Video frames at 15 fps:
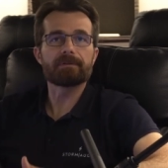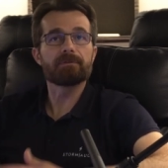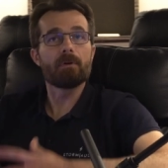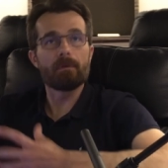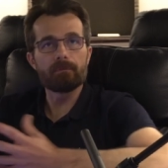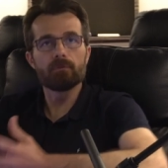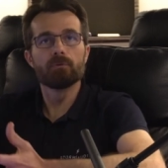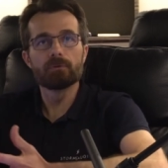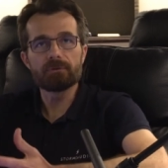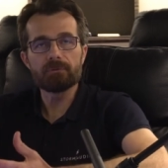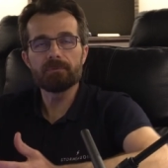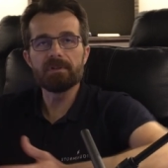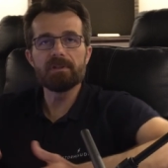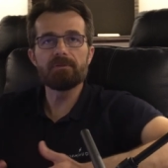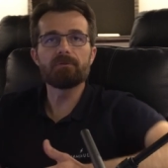So of
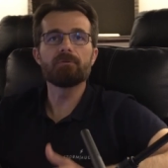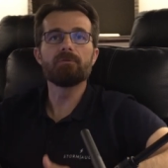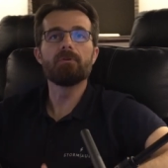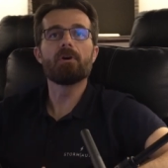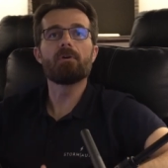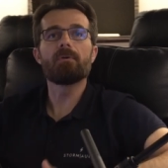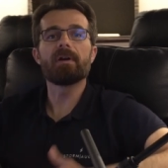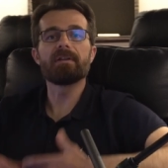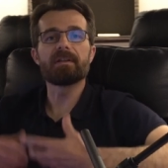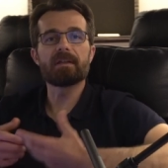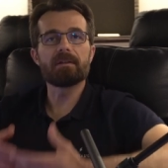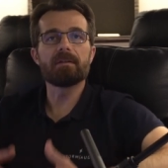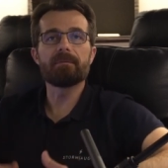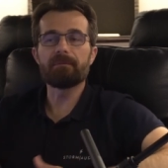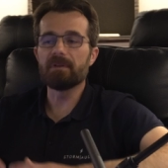course we need to know and
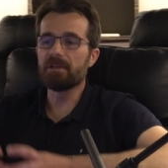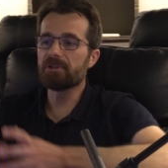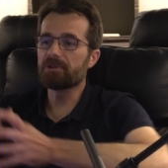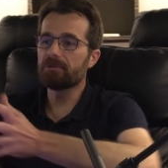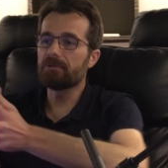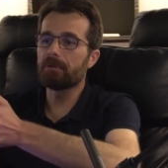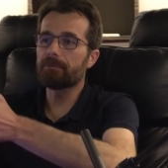get a definition